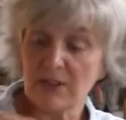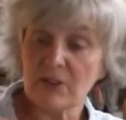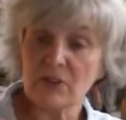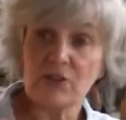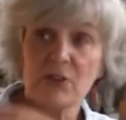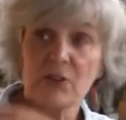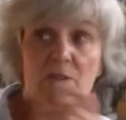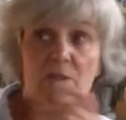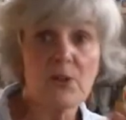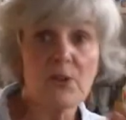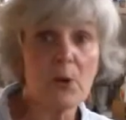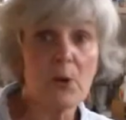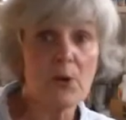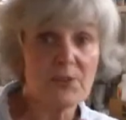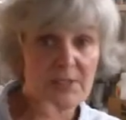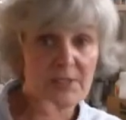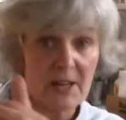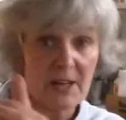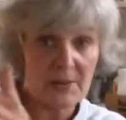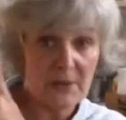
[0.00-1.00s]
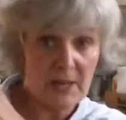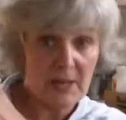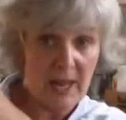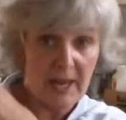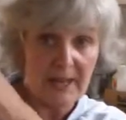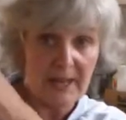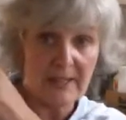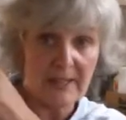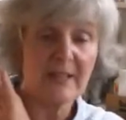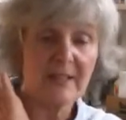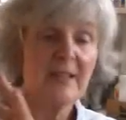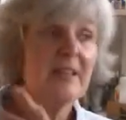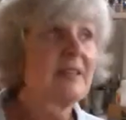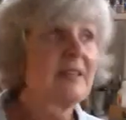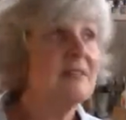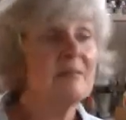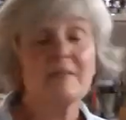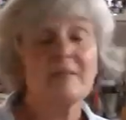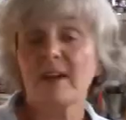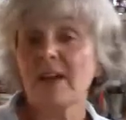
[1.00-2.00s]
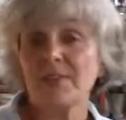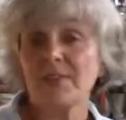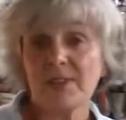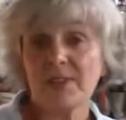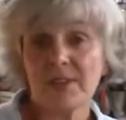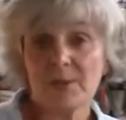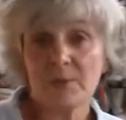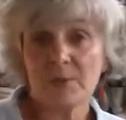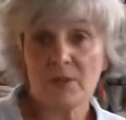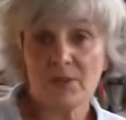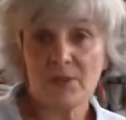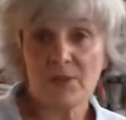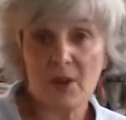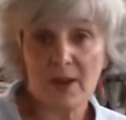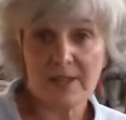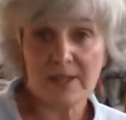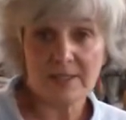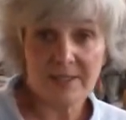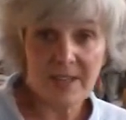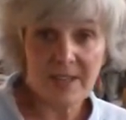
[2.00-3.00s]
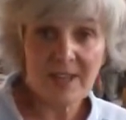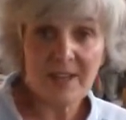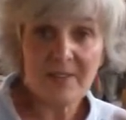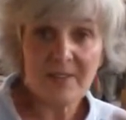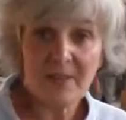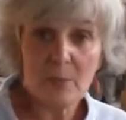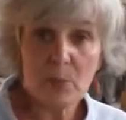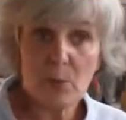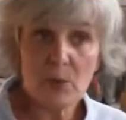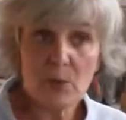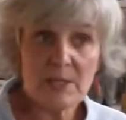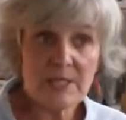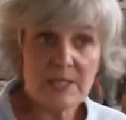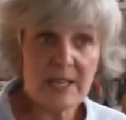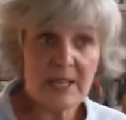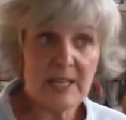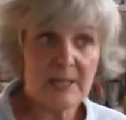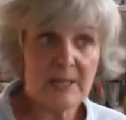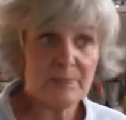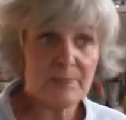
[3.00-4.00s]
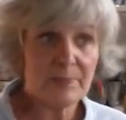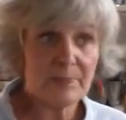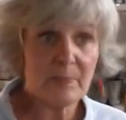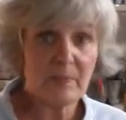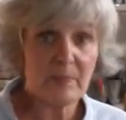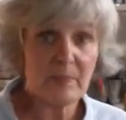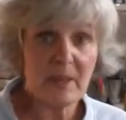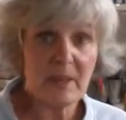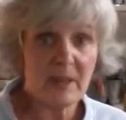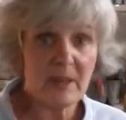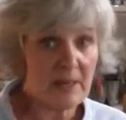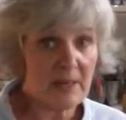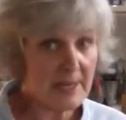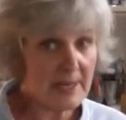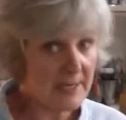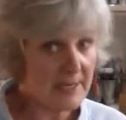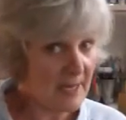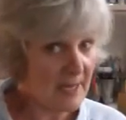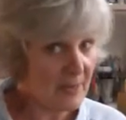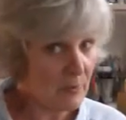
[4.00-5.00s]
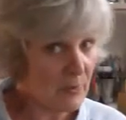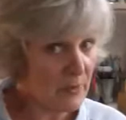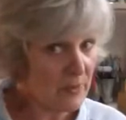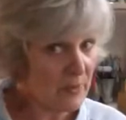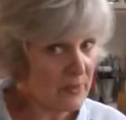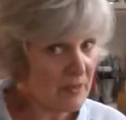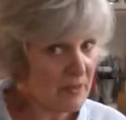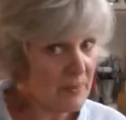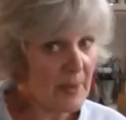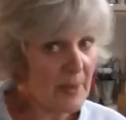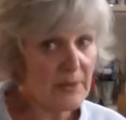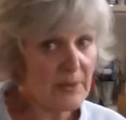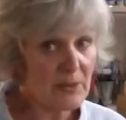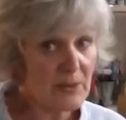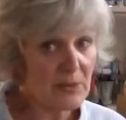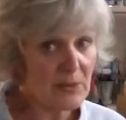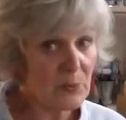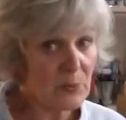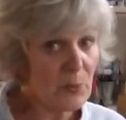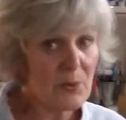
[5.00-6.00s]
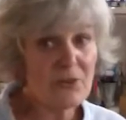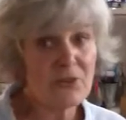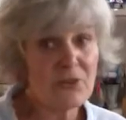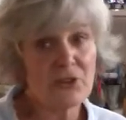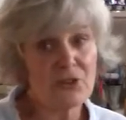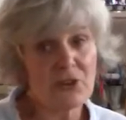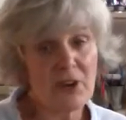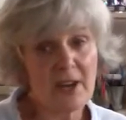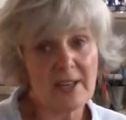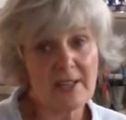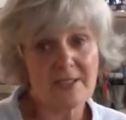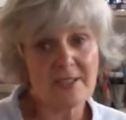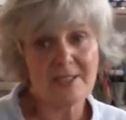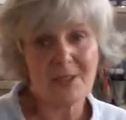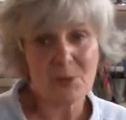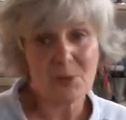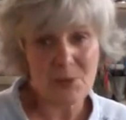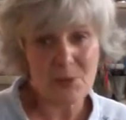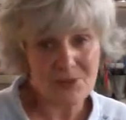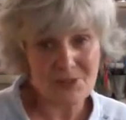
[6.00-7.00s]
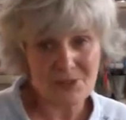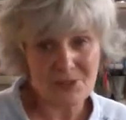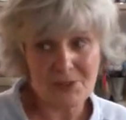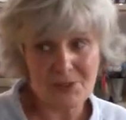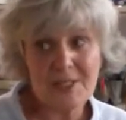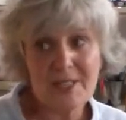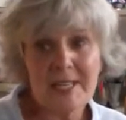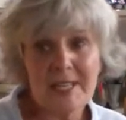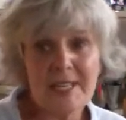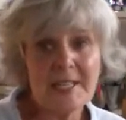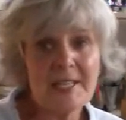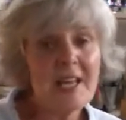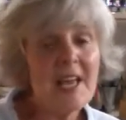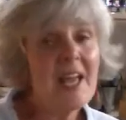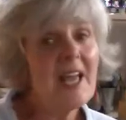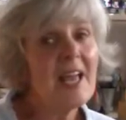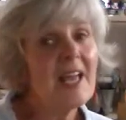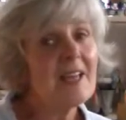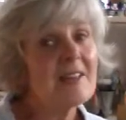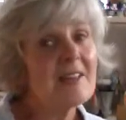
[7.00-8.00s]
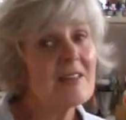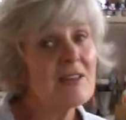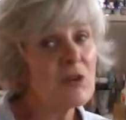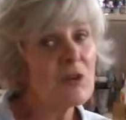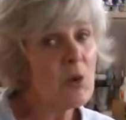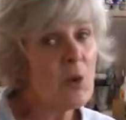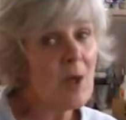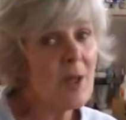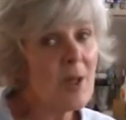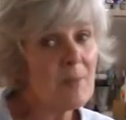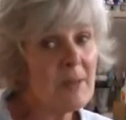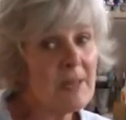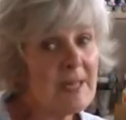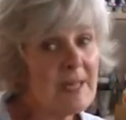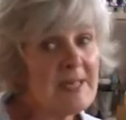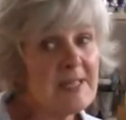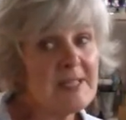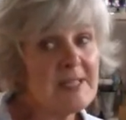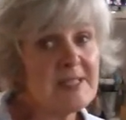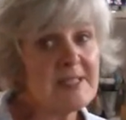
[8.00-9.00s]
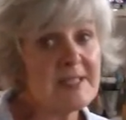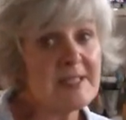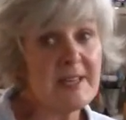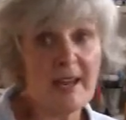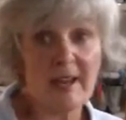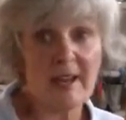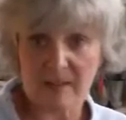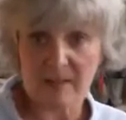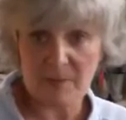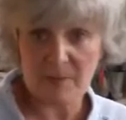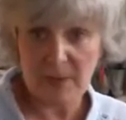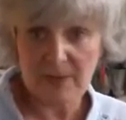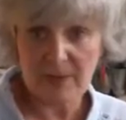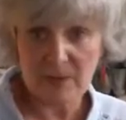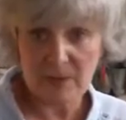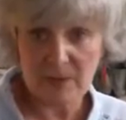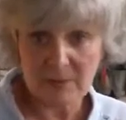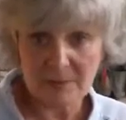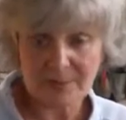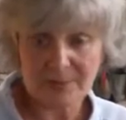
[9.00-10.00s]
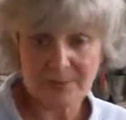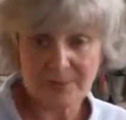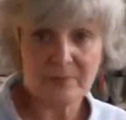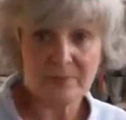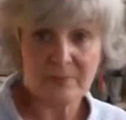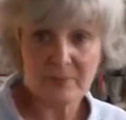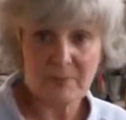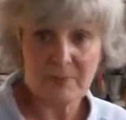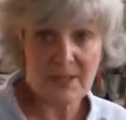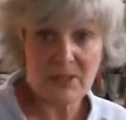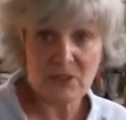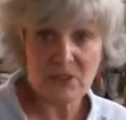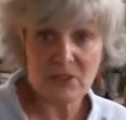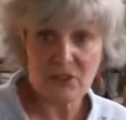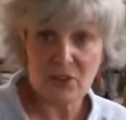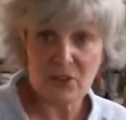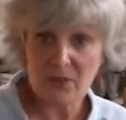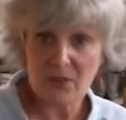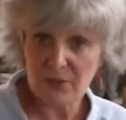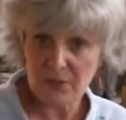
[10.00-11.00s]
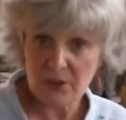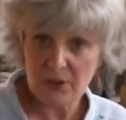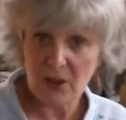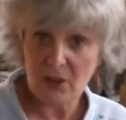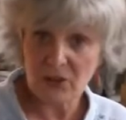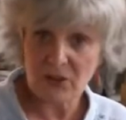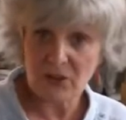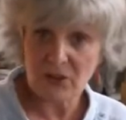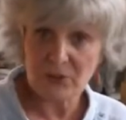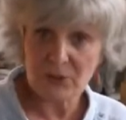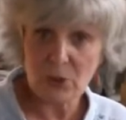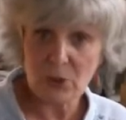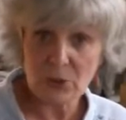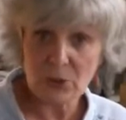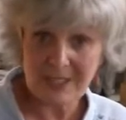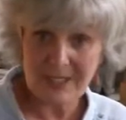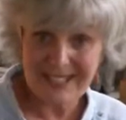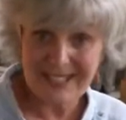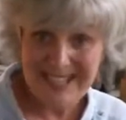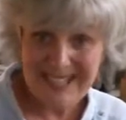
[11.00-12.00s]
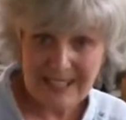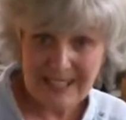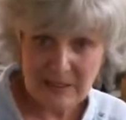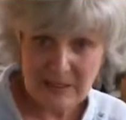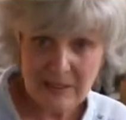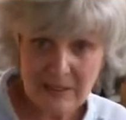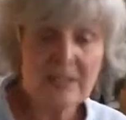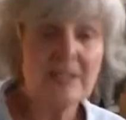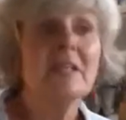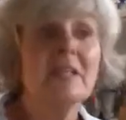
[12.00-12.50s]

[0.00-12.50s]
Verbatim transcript: and she used to go off down the lane. Everything was fine. Then one day, a lady came with a spaniel that wasn't trained and it wasn't on the lead, saw Emmy, a spaniel, meant to just flush, not kill,